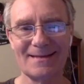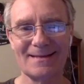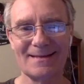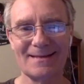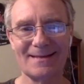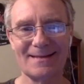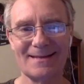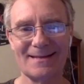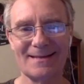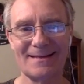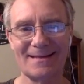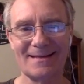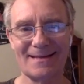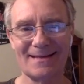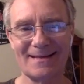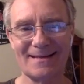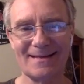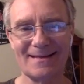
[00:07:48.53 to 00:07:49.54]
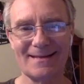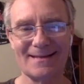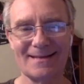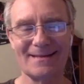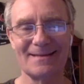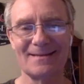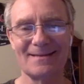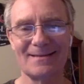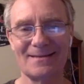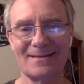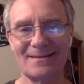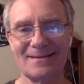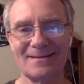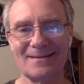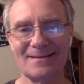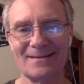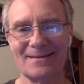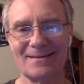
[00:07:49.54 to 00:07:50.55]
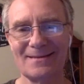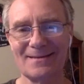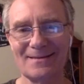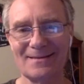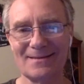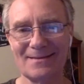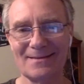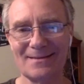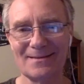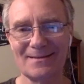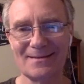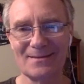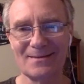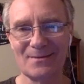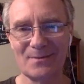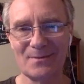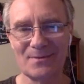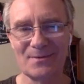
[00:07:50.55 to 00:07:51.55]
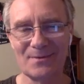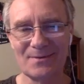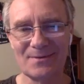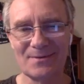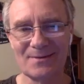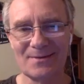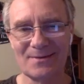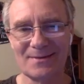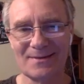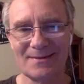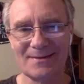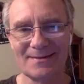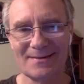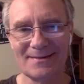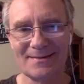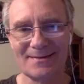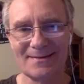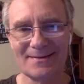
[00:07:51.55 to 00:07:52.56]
The person shown says nothing.